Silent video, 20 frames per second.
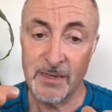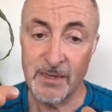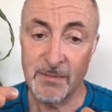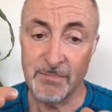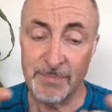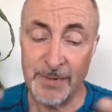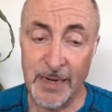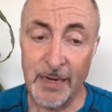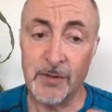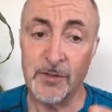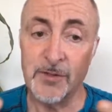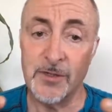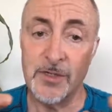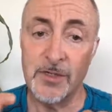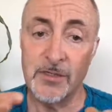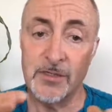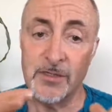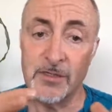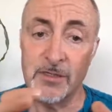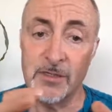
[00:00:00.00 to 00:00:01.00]

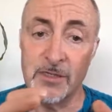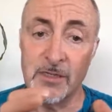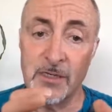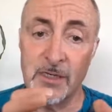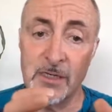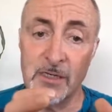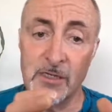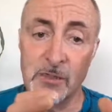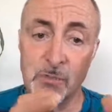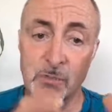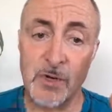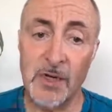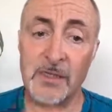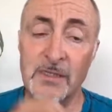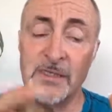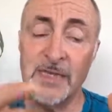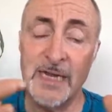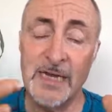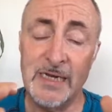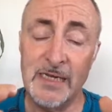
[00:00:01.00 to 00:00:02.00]
boundaries is one
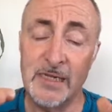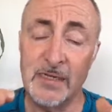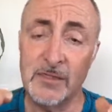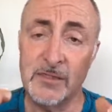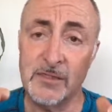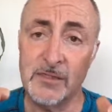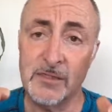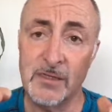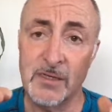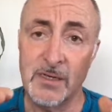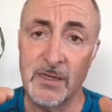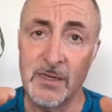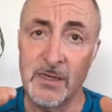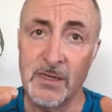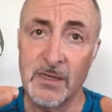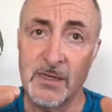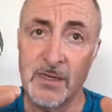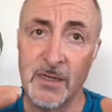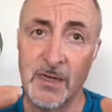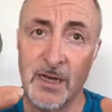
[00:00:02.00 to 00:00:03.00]
that is,
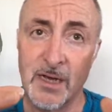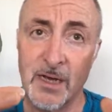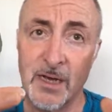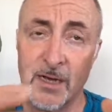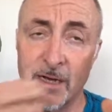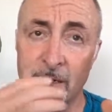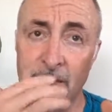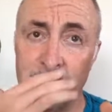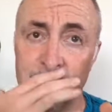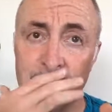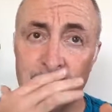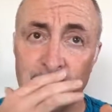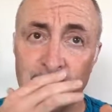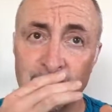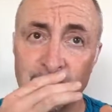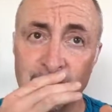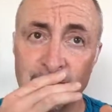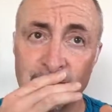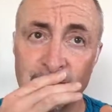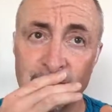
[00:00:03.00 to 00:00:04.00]
um,
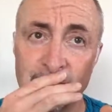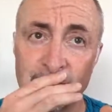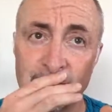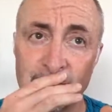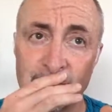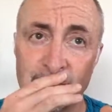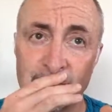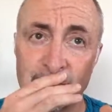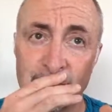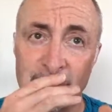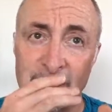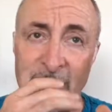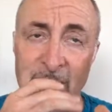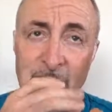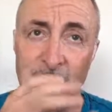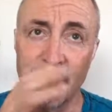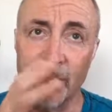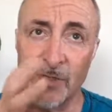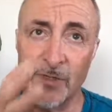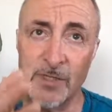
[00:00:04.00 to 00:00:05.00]
how do I
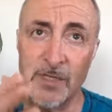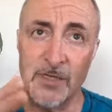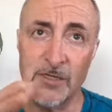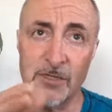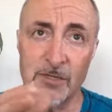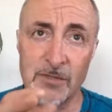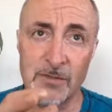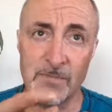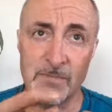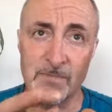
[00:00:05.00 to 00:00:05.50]
put this?